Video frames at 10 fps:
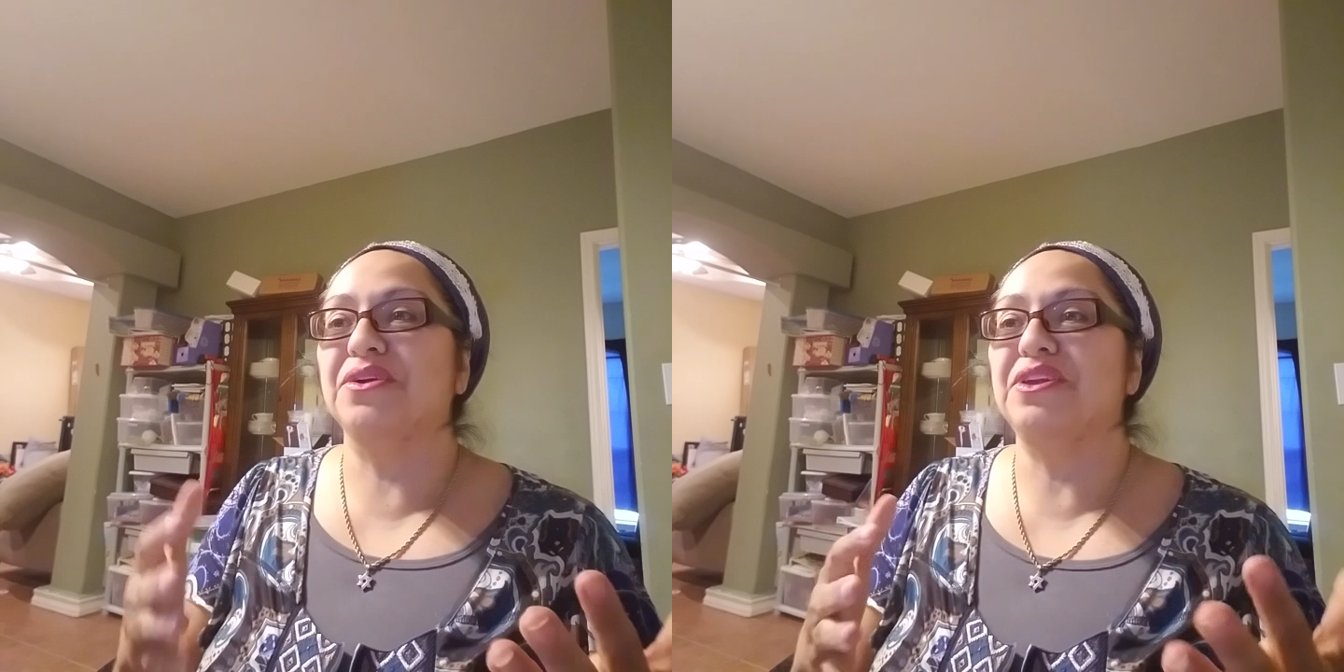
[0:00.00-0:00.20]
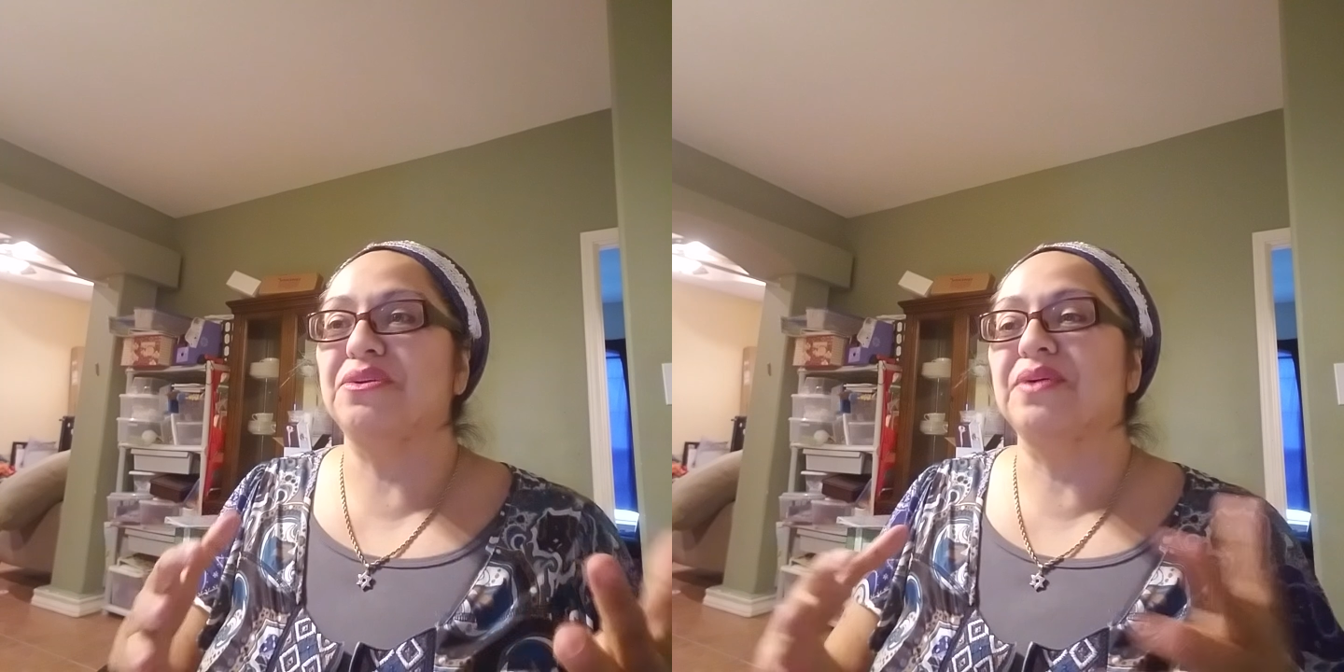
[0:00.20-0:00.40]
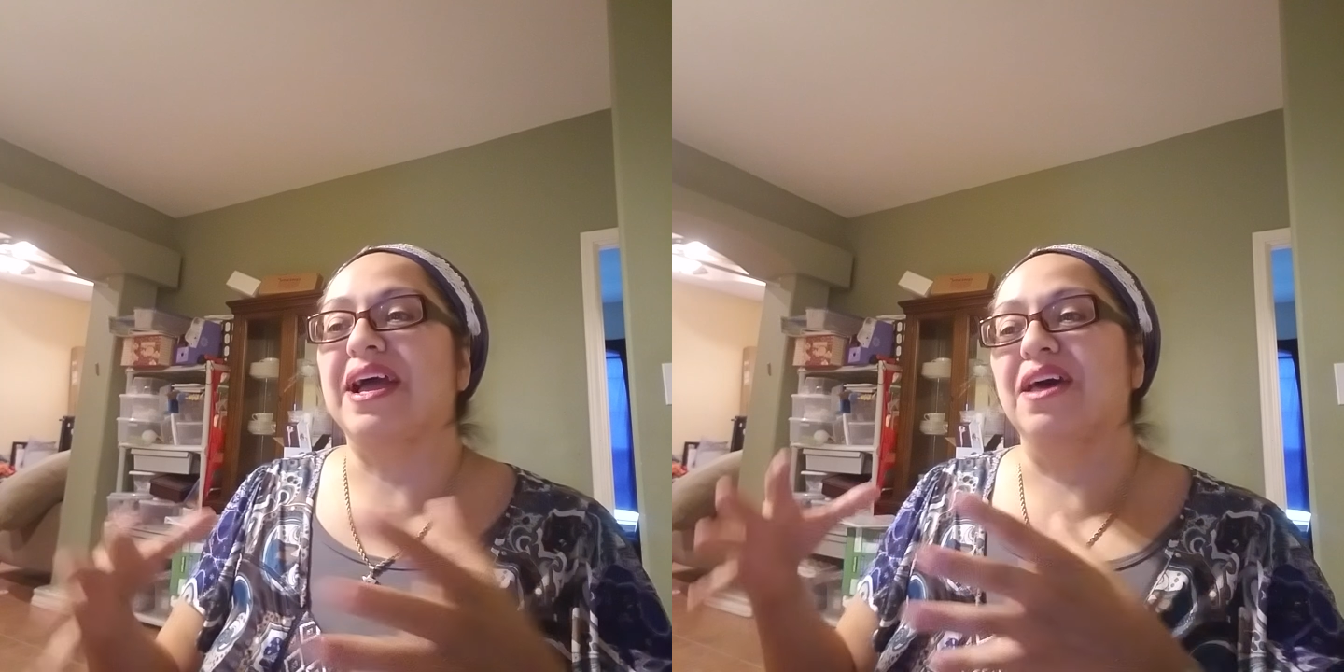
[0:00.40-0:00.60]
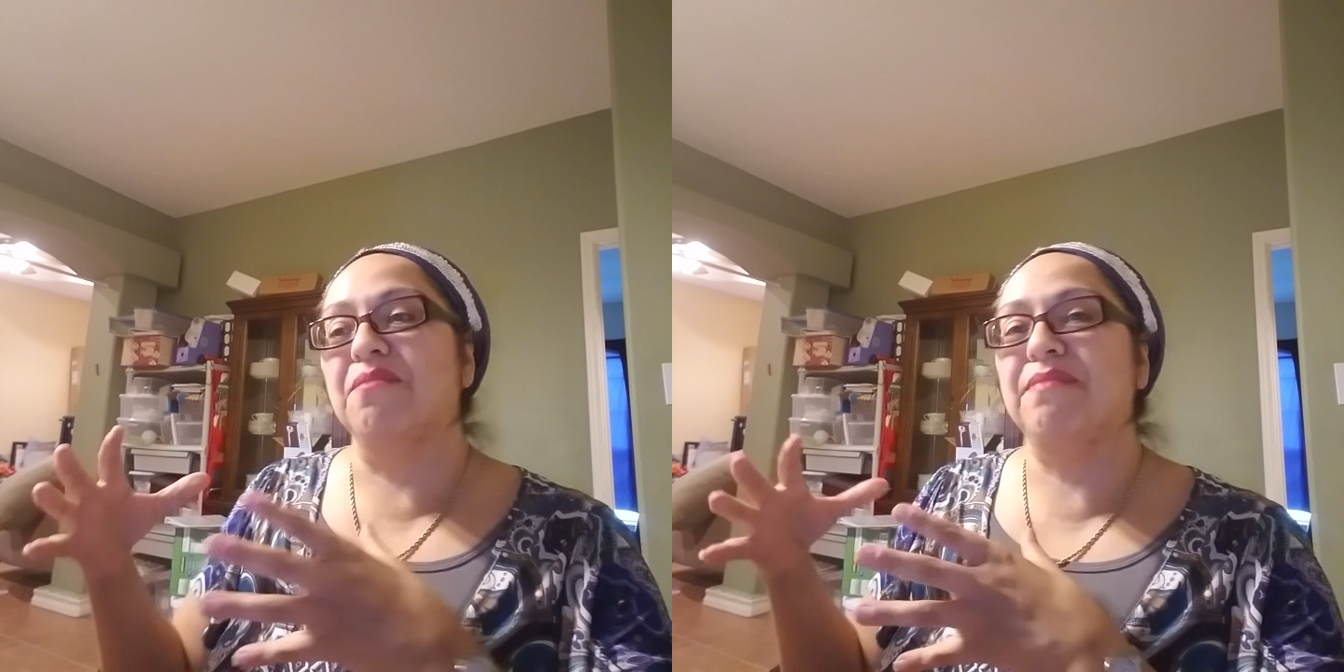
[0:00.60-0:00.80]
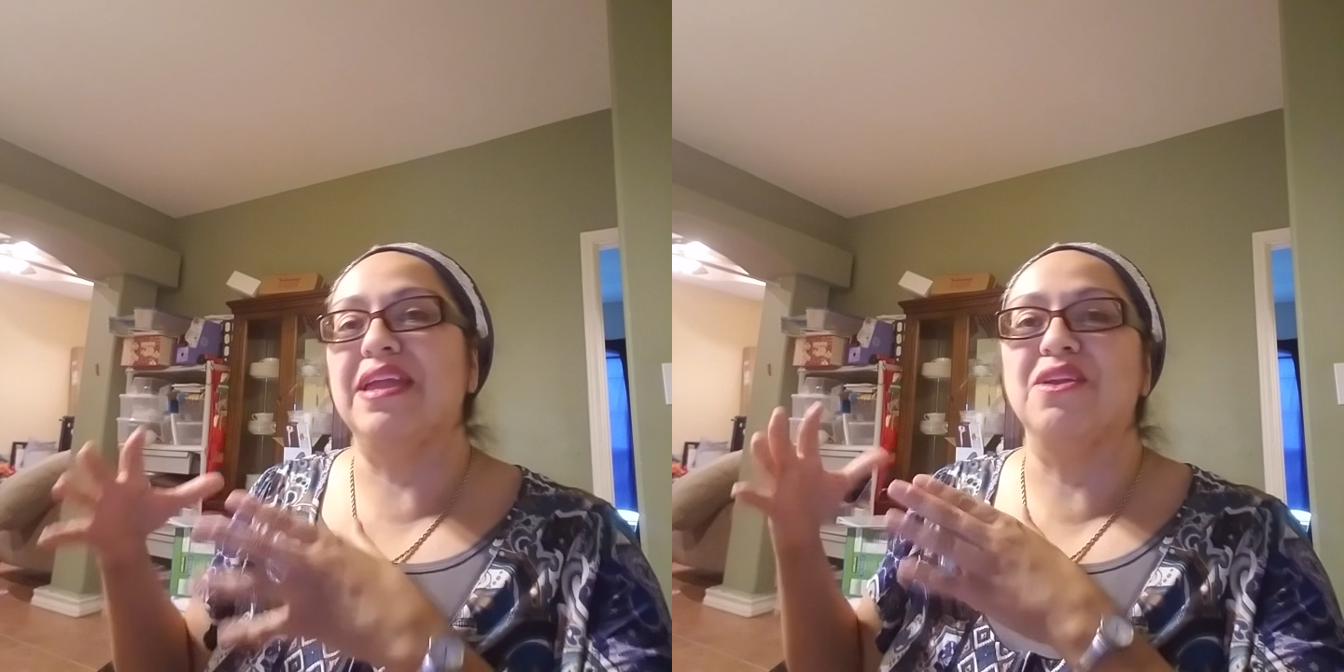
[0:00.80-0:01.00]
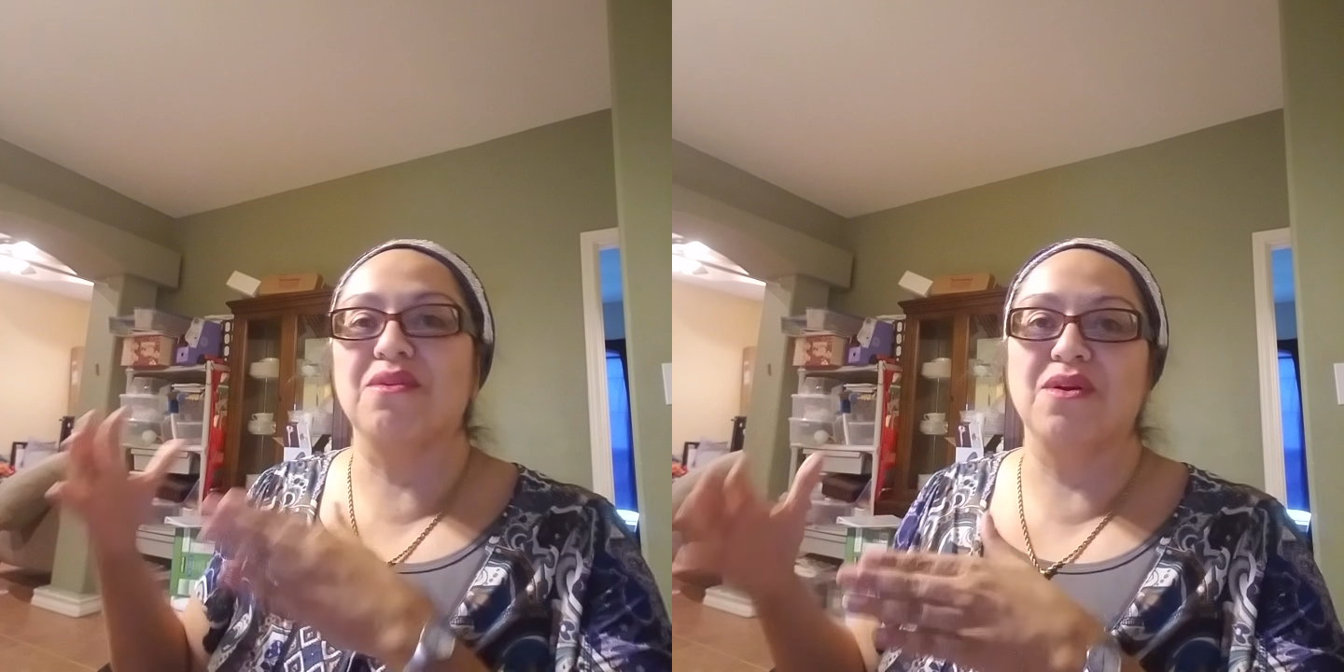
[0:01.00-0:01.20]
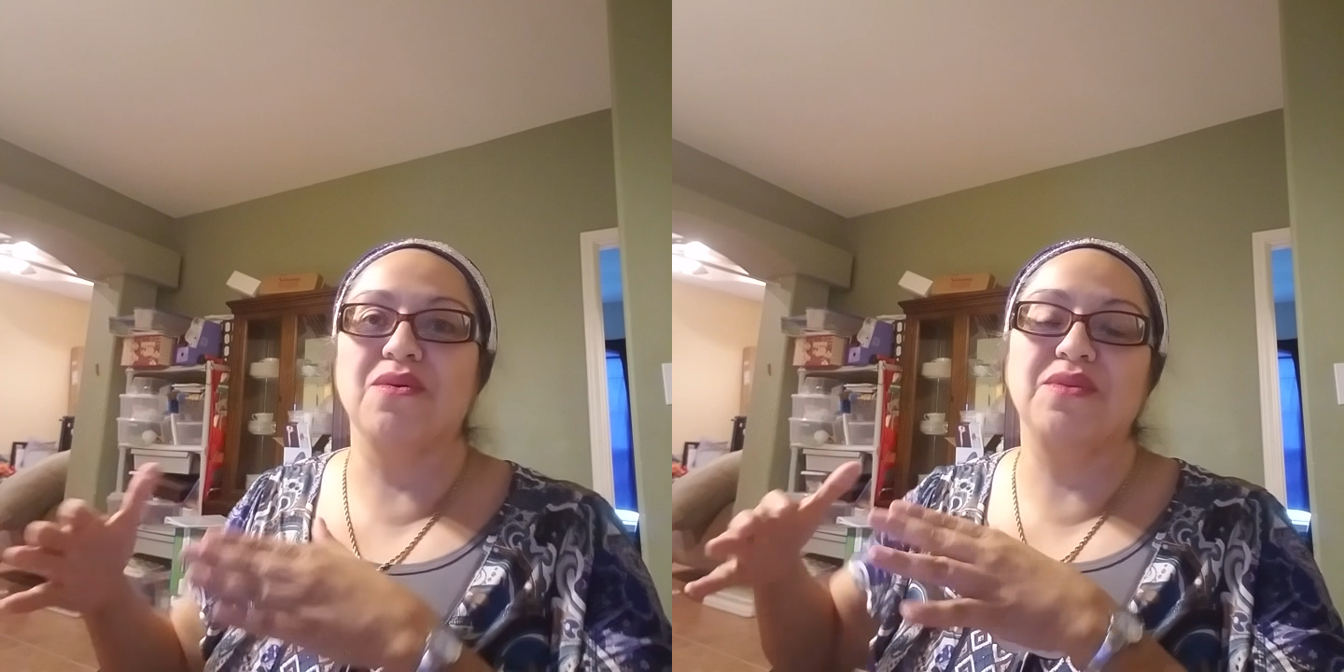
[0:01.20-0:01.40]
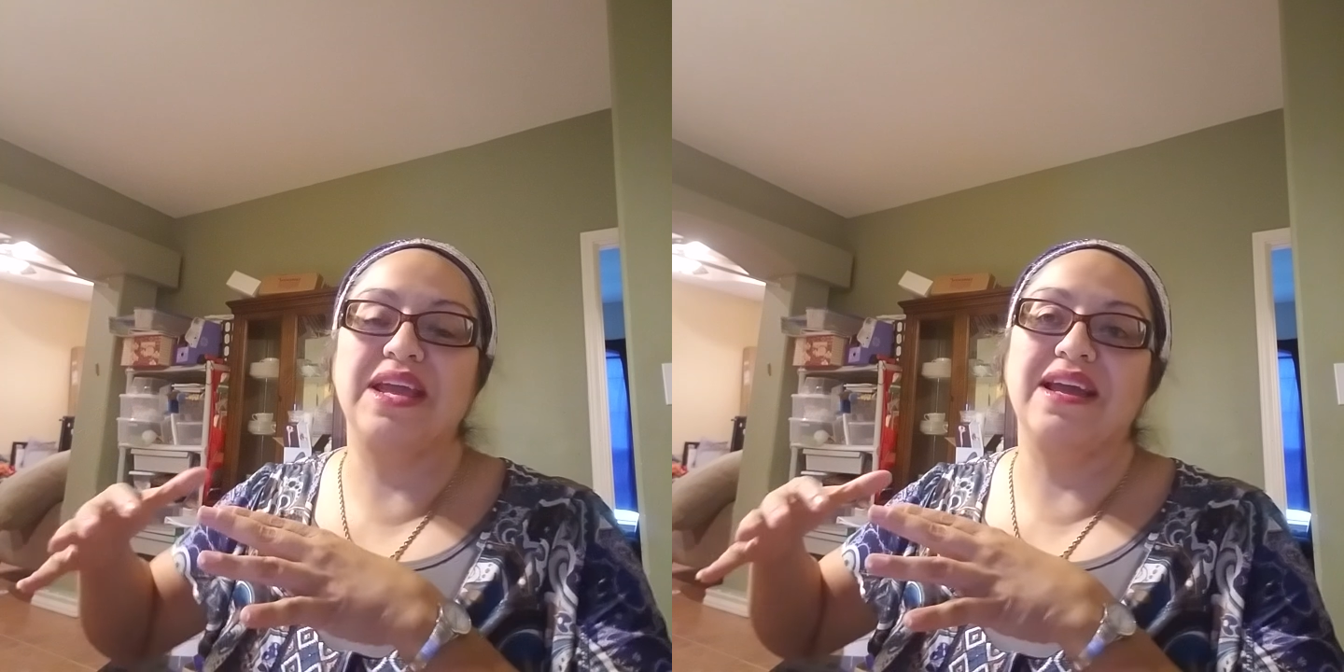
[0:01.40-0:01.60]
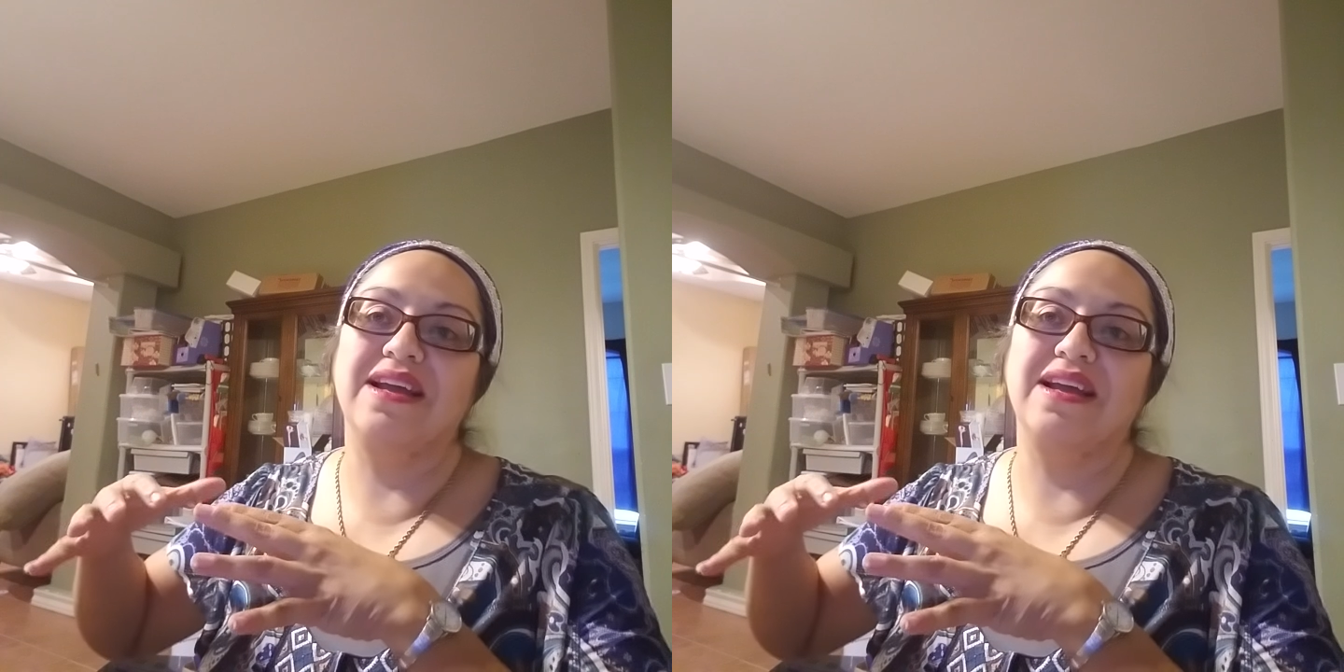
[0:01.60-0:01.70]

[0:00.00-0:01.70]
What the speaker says: you how to make your own